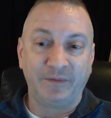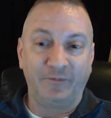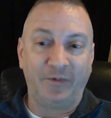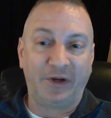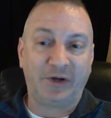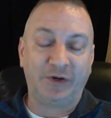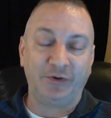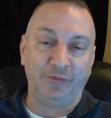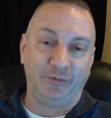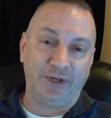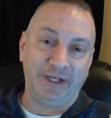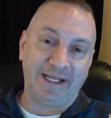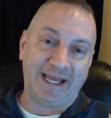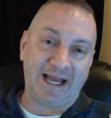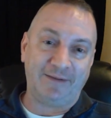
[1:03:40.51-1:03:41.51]
we couldn't
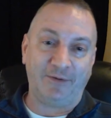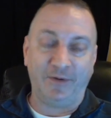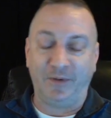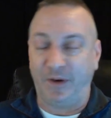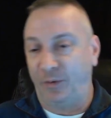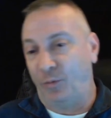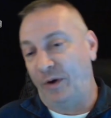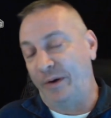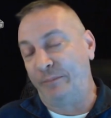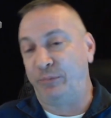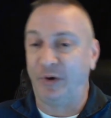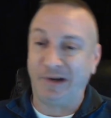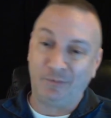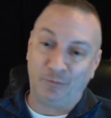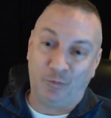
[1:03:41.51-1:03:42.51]
really have a
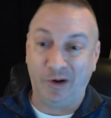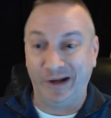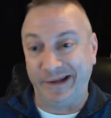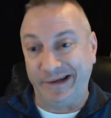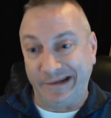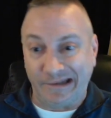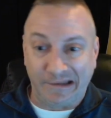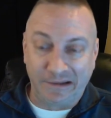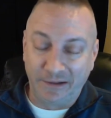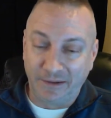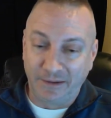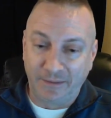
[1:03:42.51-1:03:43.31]
1.1